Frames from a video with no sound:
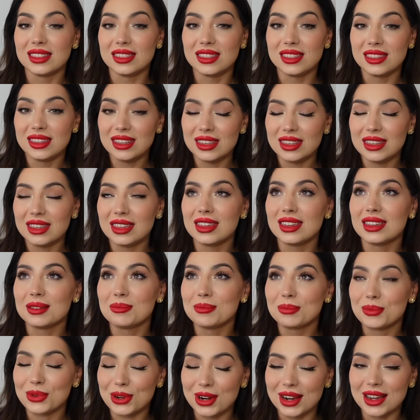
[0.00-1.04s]
the
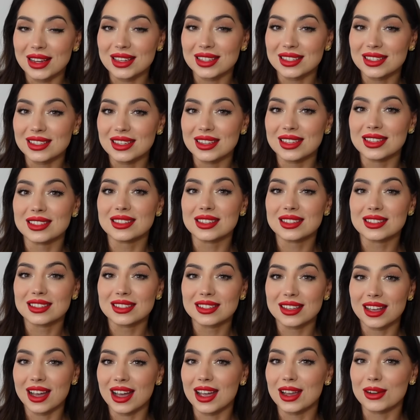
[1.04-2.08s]
prices
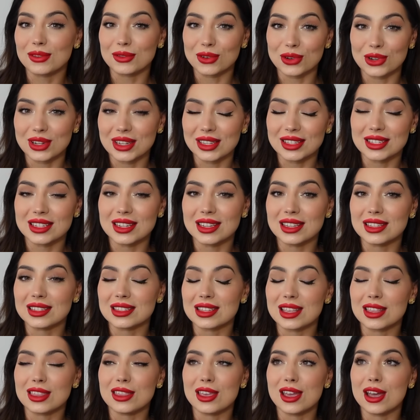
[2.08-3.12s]

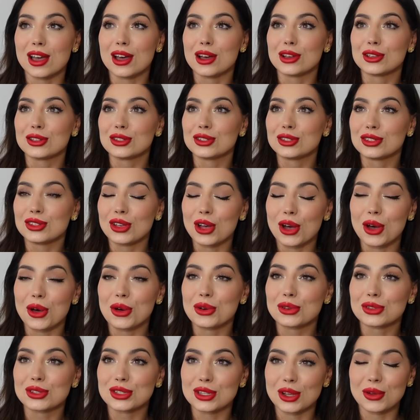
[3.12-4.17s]
skyrocketed. They are
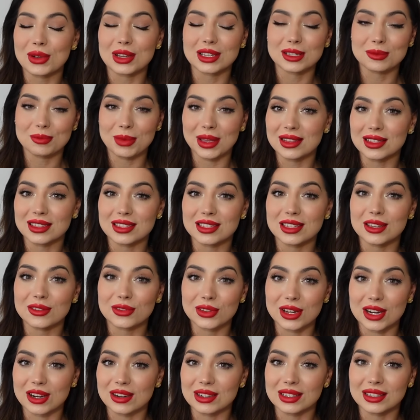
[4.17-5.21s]
so expensive
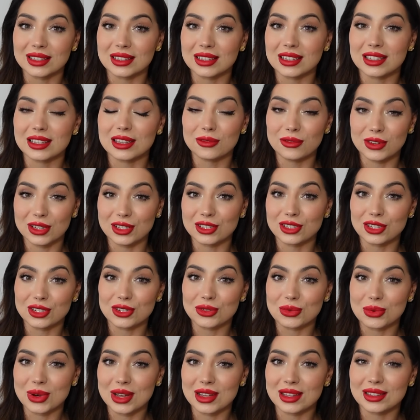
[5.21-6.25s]
currently, the vintage
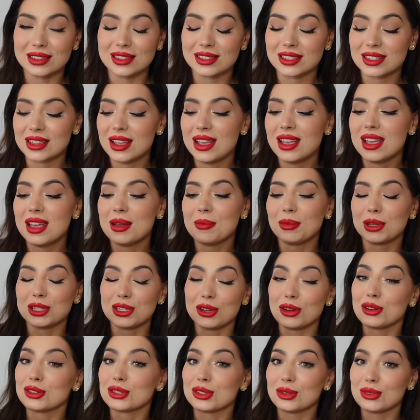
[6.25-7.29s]
ones, but
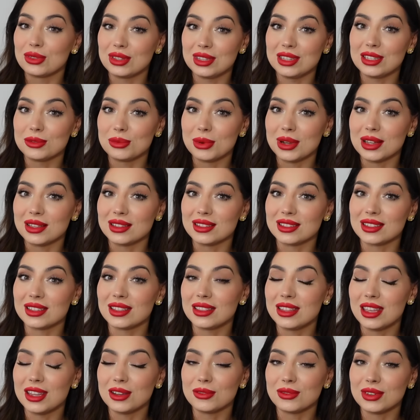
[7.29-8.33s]
also these ones,
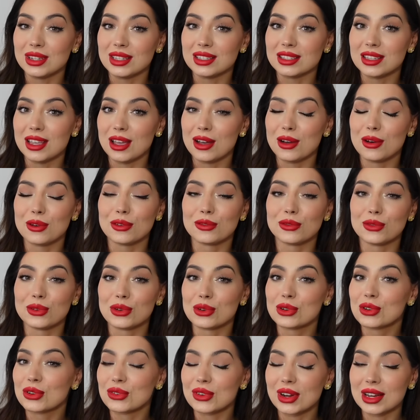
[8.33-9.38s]
they resell for
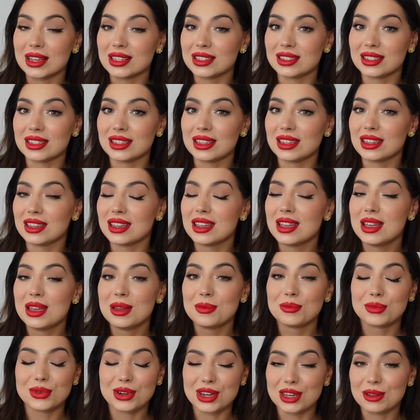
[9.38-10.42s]
crazy
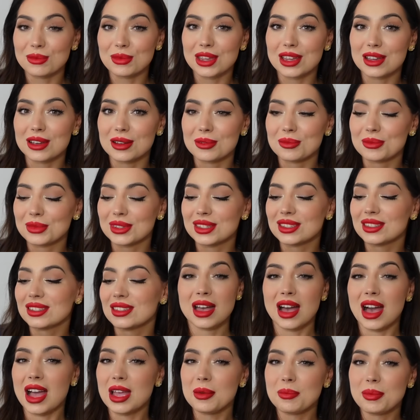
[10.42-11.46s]
premiums.
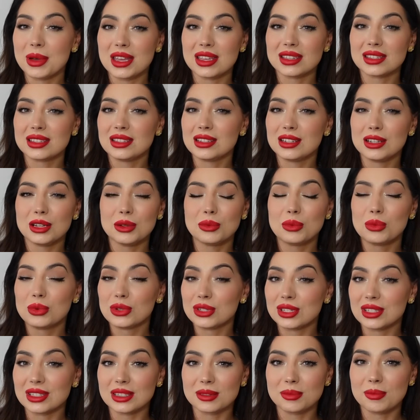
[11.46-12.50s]
I personally
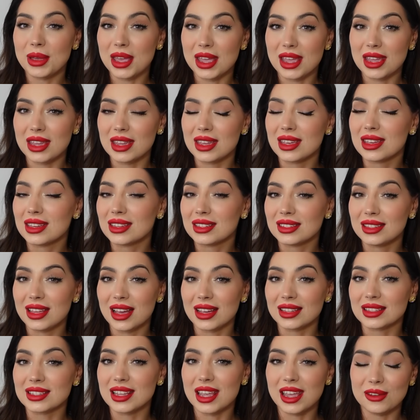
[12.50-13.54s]
wouldn't pay
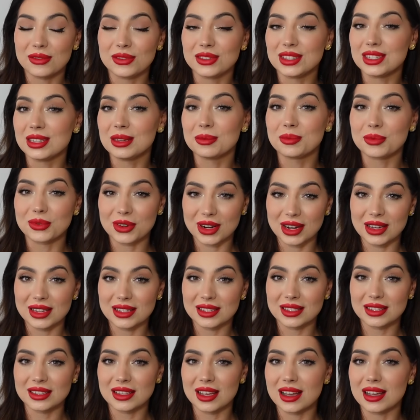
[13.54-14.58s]
that hefty
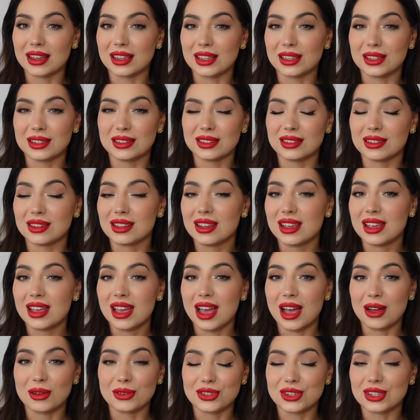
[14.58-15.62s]
price tag, and
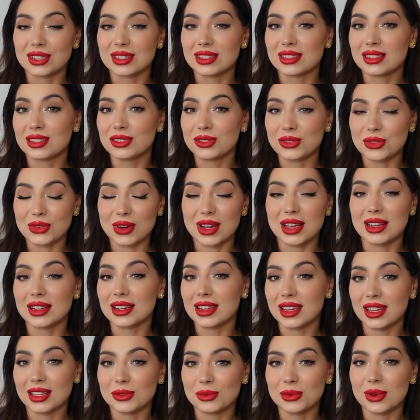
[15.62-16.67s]
I'll just try and
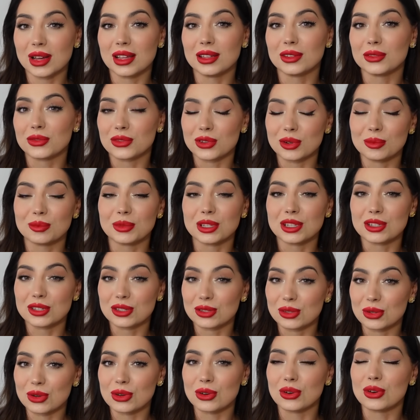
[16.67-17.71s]
get one from the
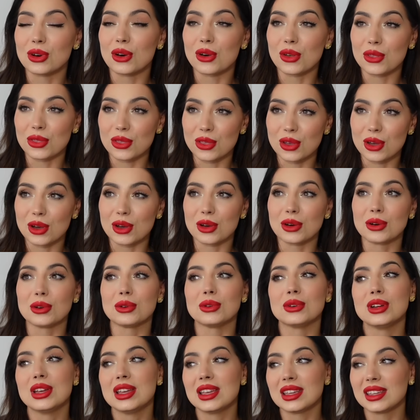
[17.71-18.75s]
store,
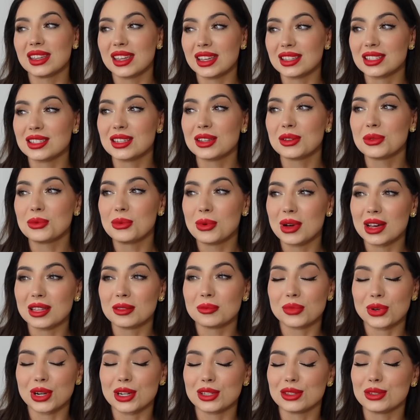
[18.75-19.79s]
although getting one
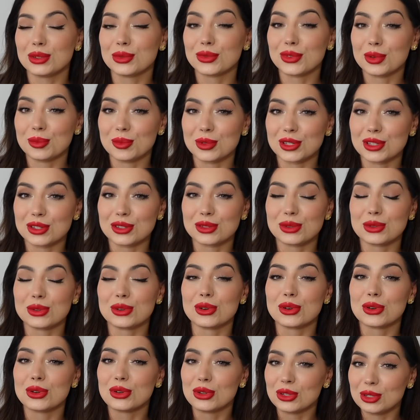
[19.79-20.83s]
brand new from the
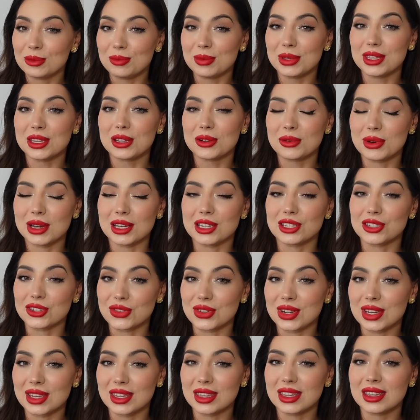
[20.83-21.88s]
store could be quite
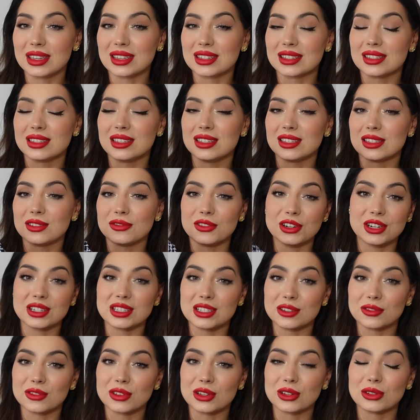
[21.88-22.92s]
tricky because these are very
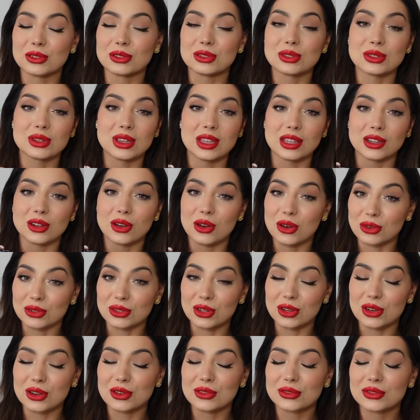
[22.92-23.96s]
difficult to get hold
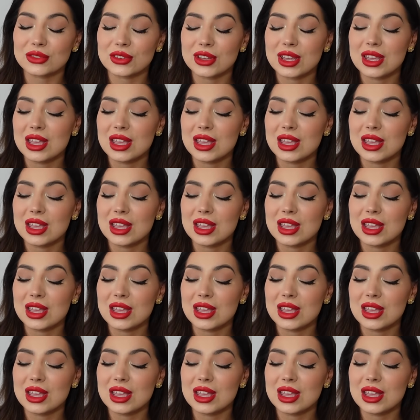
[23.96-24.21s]
of.